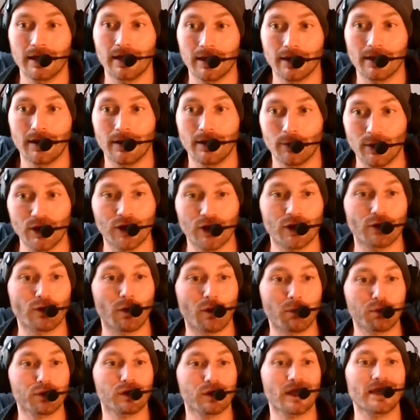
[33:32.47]
And we can
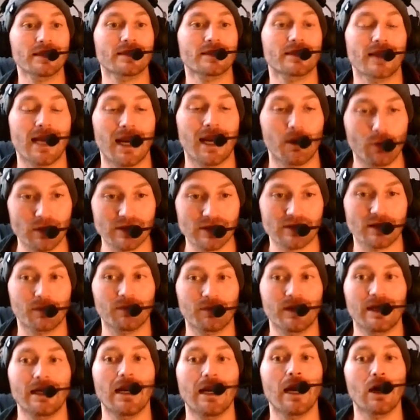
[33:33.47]
replace that with
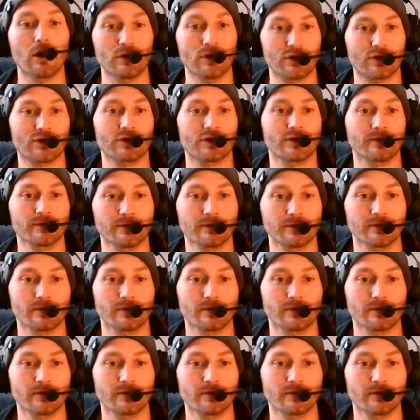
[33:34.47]
something else.